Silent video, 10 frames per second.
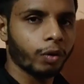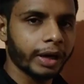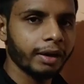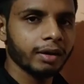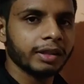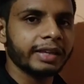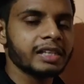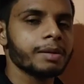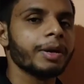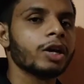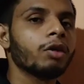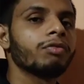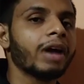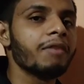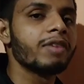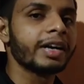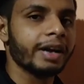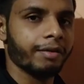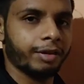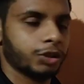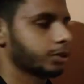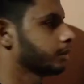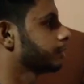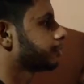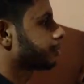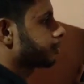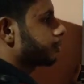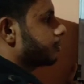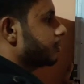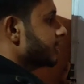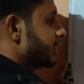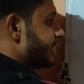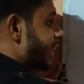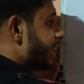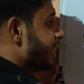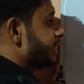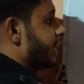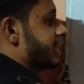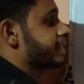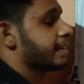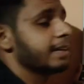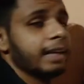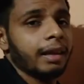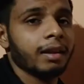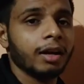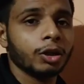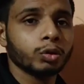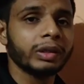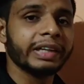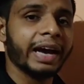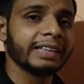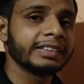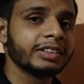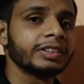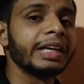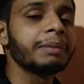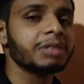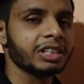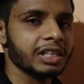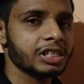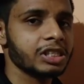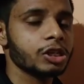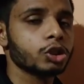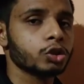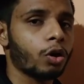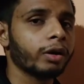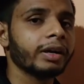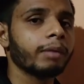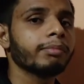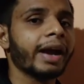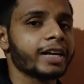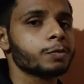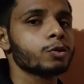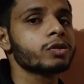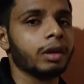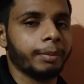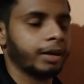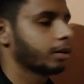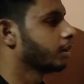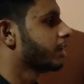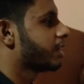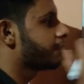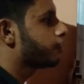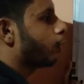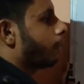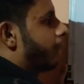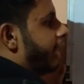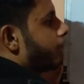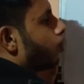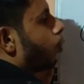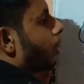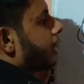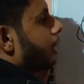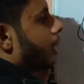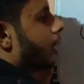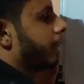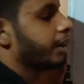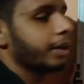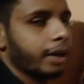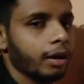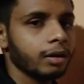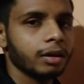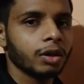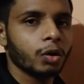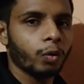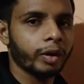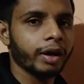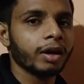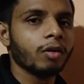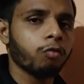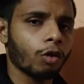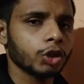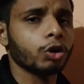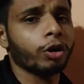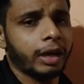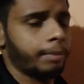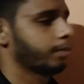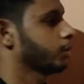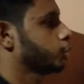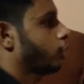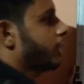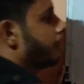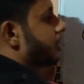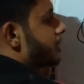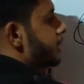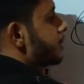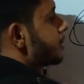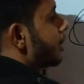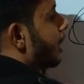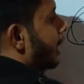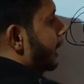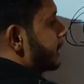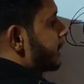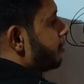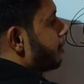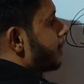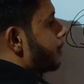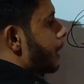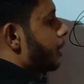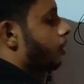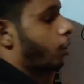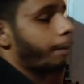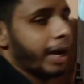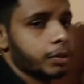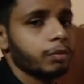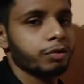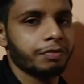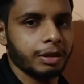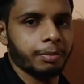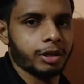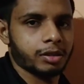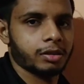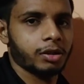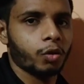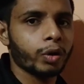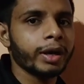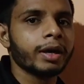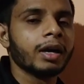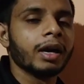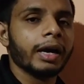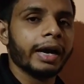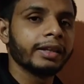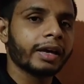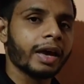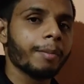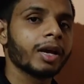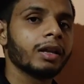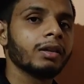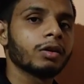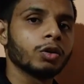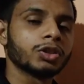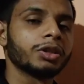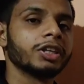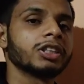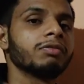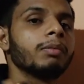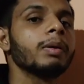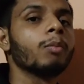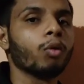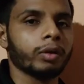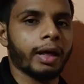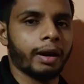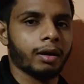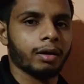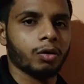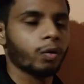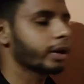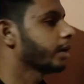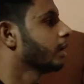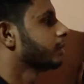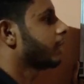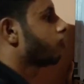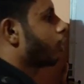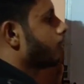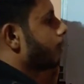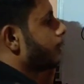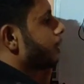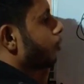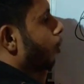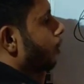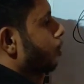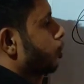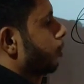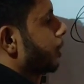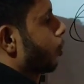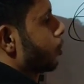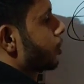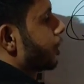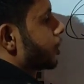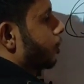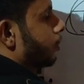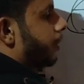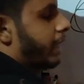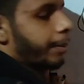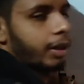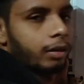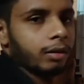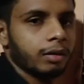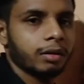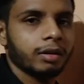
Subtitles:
Okay, that is the meaning of time weighted average. Second is STEL. So it, as its name suggests, short term exposure limit. If you are planning to work in an area, okay, for a short time, in the sense less than 15 minutes or maximum 15 minutes, okay, and the chemical concentration will be more there, okay, then what should be the concentration of that chemical?